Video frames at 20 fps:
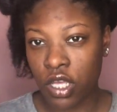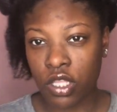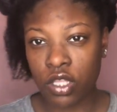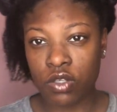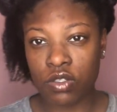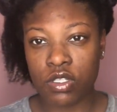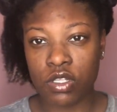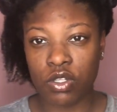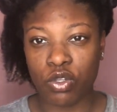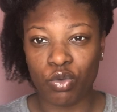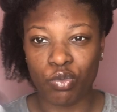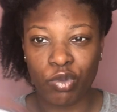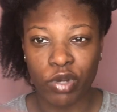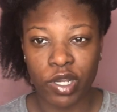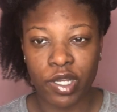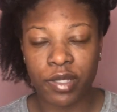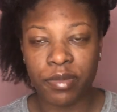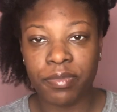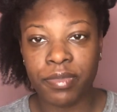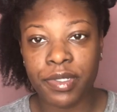That's a little
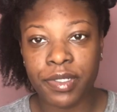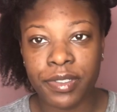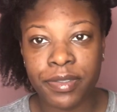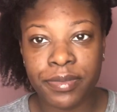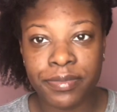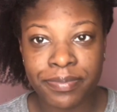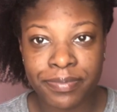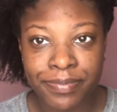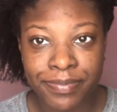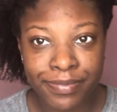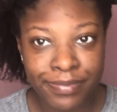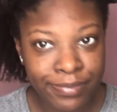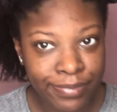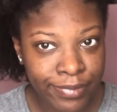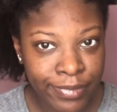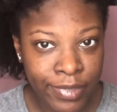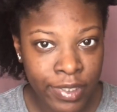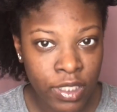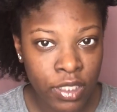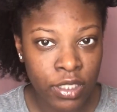bright, but
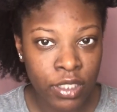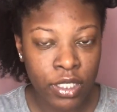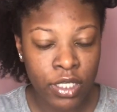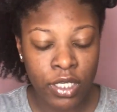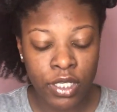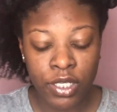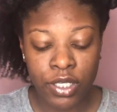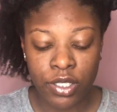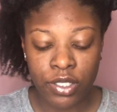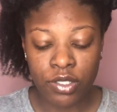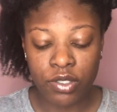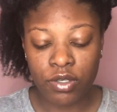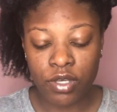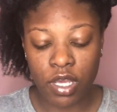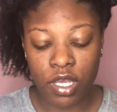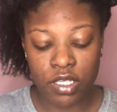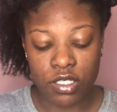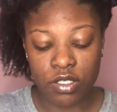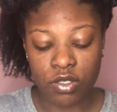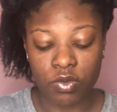you
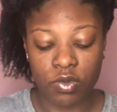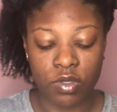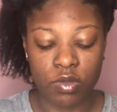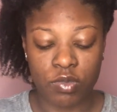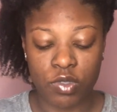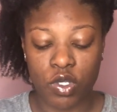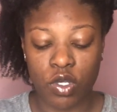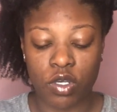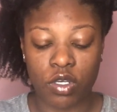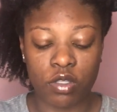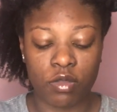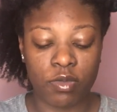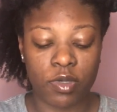guys know what I'm talking